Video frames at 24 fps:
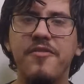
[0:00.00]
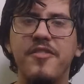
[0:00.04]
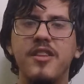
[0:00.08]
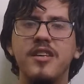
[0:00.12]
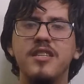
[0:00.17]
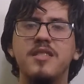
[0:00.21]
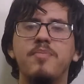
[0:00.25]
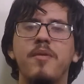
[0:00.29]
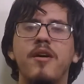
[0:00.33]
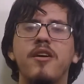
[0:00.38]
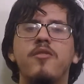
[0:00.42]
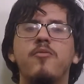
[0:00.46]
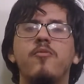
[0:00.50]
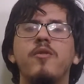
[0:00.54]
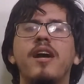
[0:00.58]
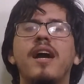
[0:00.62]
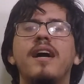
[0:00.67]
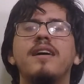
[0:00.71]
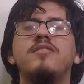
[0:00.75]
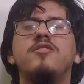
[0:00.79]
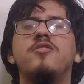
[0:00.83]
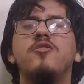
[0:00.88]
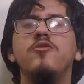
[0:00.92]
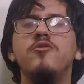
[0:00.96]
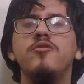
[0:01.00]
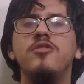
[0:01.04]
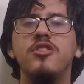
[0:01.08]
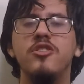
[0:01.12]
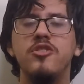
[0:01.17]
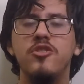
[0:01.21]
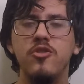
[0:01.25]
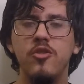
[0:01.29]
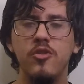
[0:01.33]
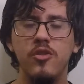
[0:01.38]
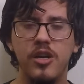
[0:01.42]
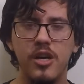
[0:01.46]
So for this month, we got two
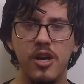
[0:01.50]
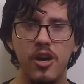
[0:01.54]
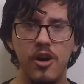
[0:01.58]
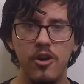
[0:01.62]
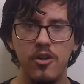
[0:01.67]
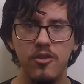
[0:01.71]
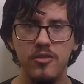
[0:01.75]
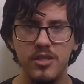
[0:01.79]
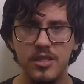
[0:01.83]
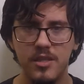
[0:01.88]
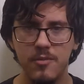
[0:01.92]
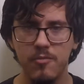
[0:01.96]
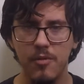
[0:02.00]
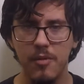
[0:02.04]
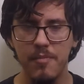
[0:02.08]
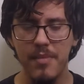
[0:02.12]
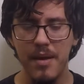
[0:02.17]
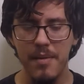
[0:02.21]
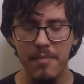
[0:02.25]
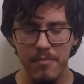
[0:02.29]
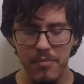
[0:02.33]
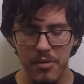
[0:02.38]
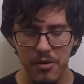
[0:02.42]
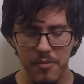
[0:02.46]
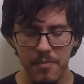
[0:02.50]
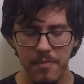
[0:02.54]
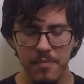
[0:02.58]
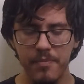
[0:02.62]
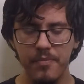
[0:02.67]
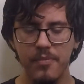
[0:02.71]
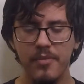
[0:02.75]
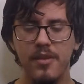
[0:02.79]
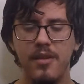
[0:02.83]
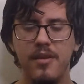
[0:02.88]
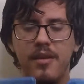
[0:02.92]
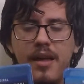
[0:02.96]
digital codes.
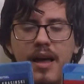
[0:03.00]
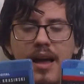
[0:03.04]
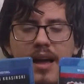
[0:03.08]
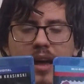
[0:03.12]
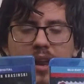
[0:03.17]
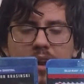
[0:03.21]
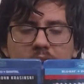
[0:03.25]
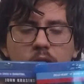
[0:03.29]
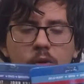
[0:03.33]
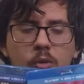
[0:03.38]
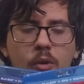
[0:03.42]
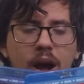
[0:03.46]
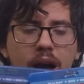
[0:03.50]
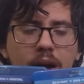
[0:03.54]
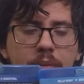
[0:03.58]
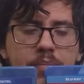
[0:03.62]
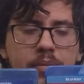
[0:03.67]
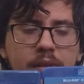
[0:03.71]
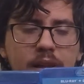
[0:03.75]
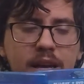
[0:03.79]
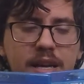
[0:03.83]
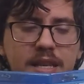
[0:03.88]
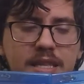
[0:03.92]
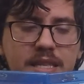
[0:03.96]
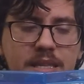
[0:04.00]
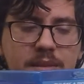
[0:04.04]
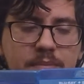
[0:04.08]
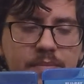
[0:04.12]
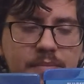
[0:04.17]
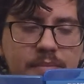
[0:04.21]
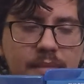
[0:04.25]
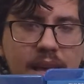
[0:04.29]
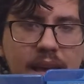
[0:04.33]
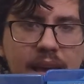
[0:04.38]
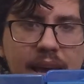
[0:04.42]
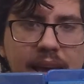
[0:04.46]
Remember, I got A Quiet
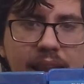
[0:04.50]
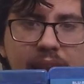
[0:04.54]
Place